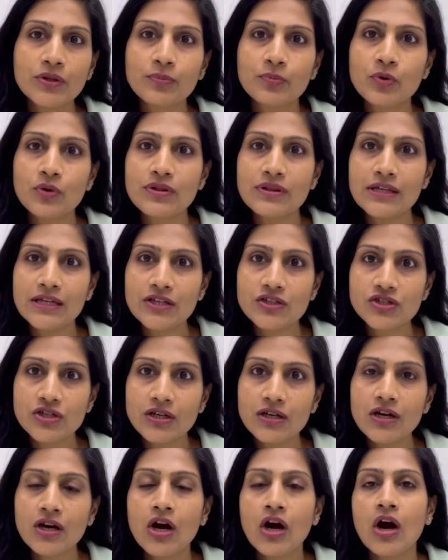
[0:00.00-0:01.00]

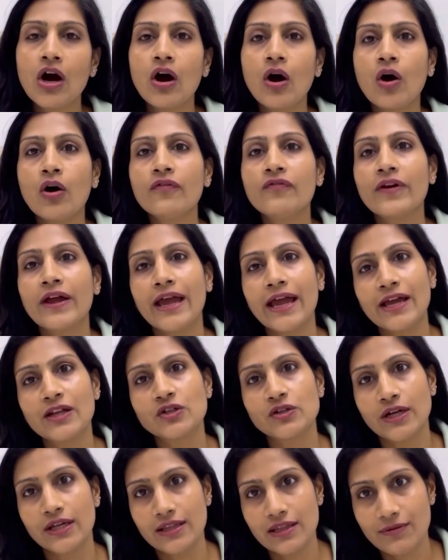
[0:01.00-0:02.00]
procedure of hair
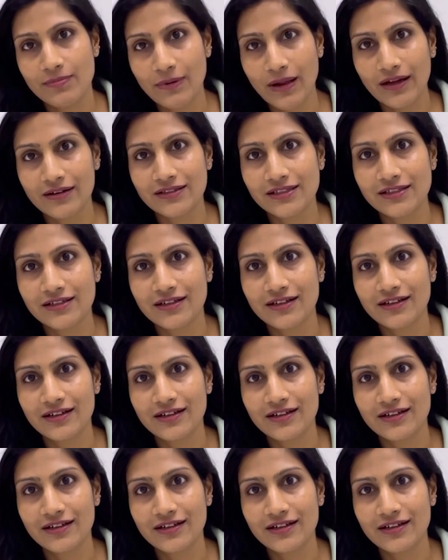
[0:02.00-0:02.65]
transplant.